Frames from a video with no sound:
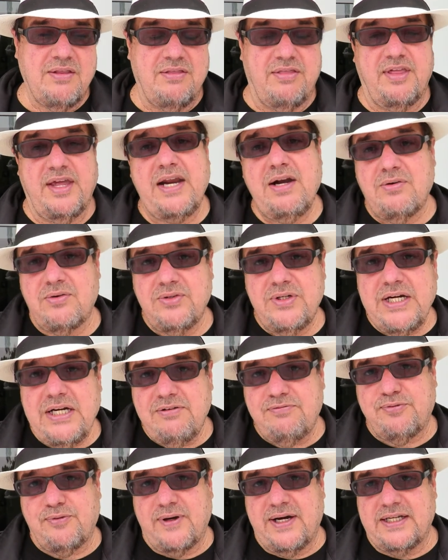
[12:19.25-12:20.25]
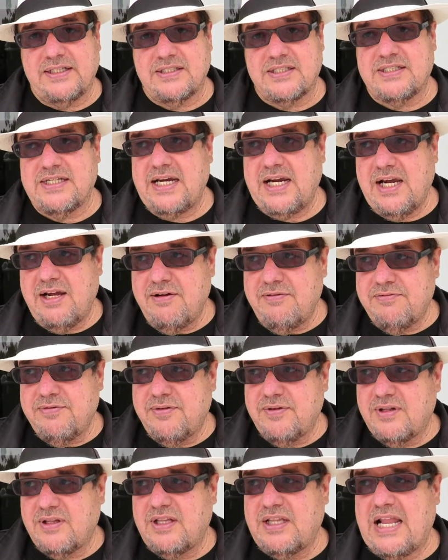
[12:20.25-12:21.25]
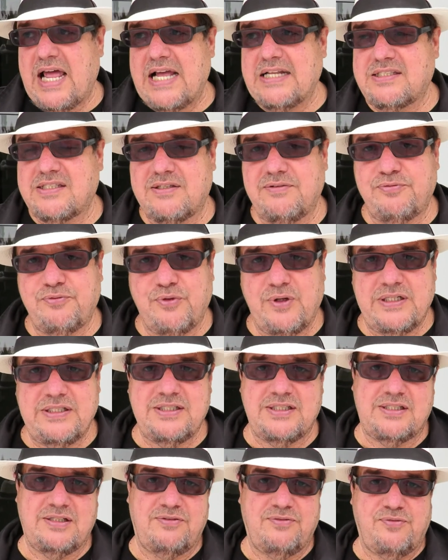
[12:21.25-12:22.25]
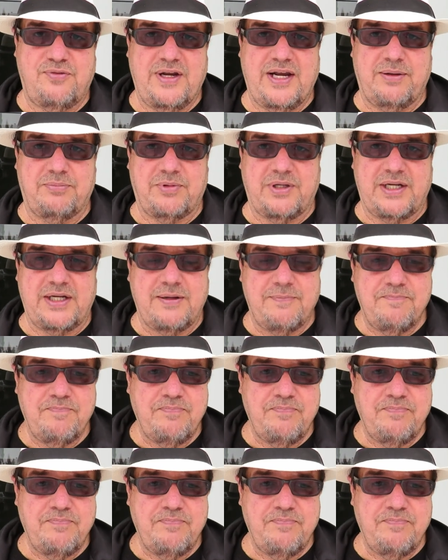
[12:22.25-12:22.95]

They don't need friends. They have lots of friends and family.